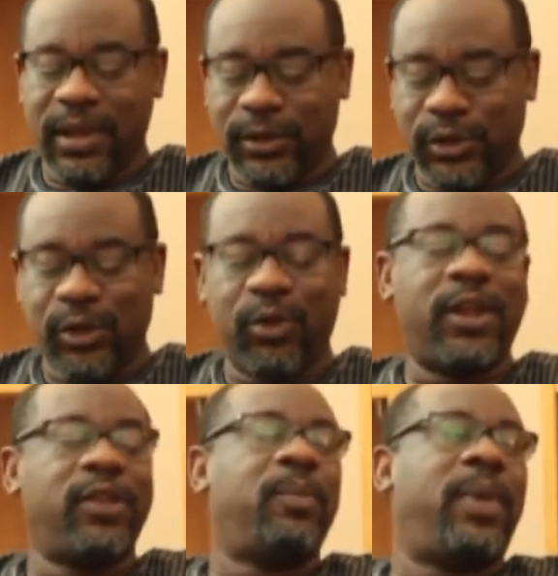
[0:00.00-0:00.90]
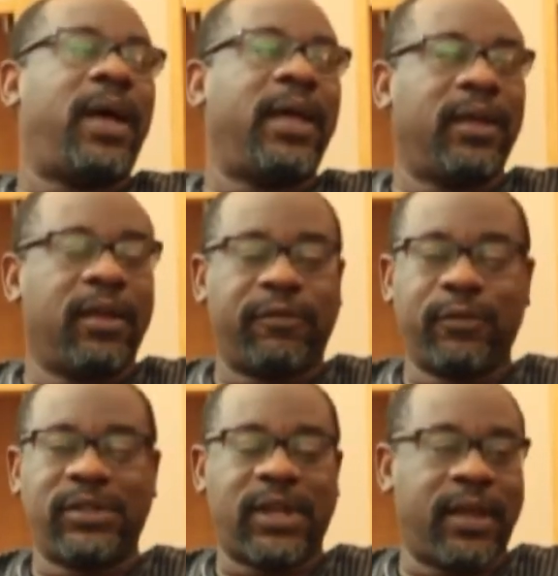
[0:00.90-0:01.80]
So you go in and you buy a full
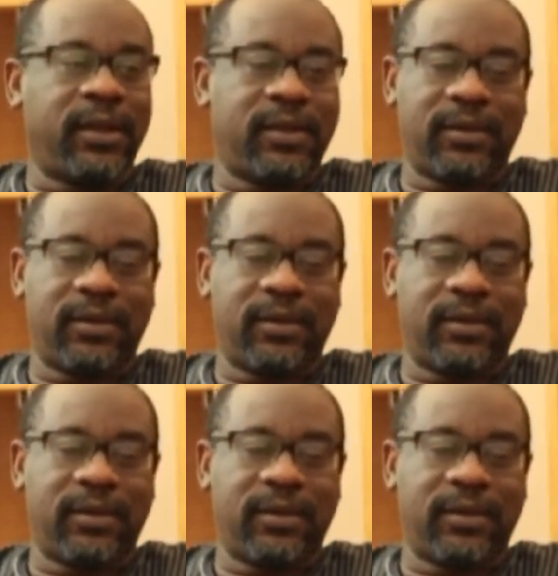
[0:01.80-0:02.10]
tank,